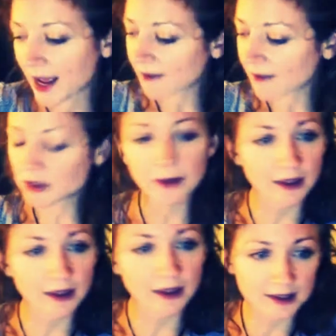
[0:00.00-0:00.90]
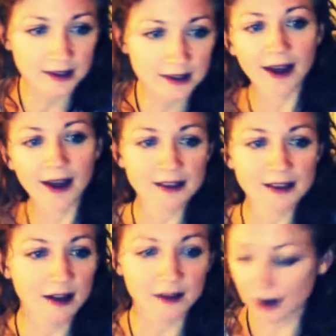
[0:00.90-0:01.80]
have so many things to say against
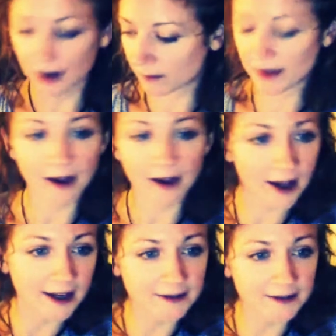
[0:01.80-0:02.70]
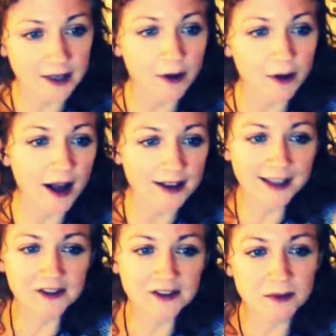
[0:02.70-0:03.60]
it that I'll be glad if someone
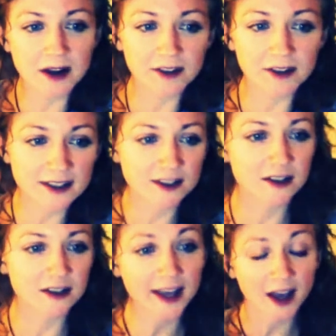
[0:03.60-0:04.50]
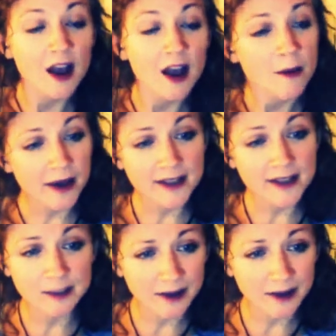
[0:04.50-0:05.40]
gives me a reason to like it. Because
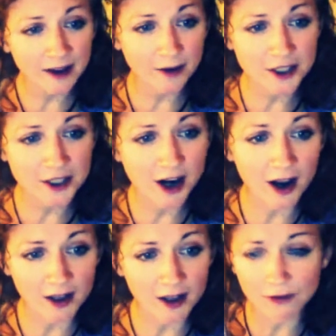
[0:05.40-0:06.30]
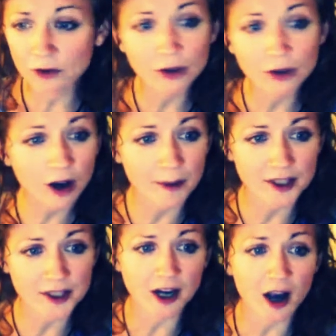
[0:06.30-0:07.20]
speaking of Hitchcock, if you look up
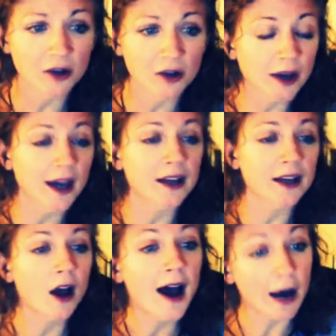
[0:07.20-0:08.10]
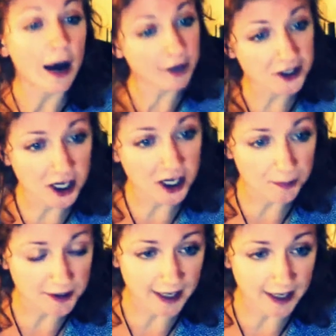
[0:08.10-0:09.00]
Hitchcock, you get Alfred Hitchcock
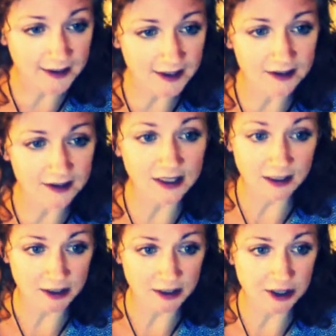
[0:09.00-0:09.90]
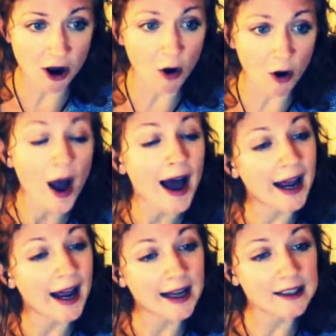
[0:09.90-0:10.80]
Presents, the TV show,
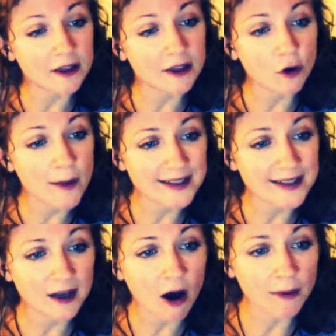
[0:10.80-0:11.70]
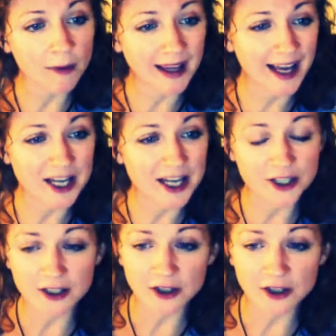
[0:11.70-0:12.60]
and the romantic comedy Hitch
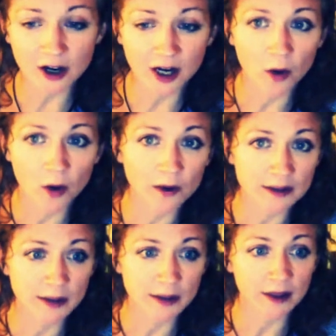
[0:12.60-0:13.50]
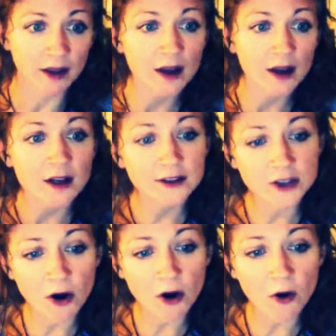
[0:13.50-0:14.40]
starring Will Smith.
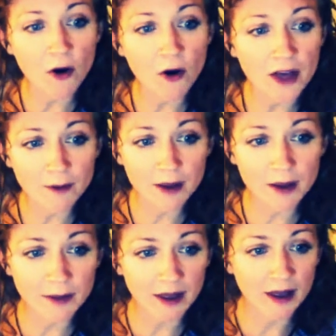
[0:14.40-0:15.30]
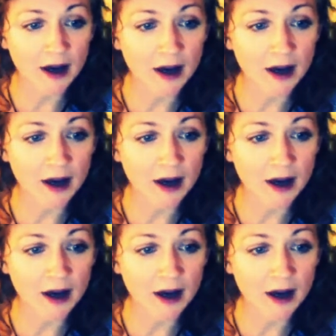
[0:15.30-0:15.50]
So that made me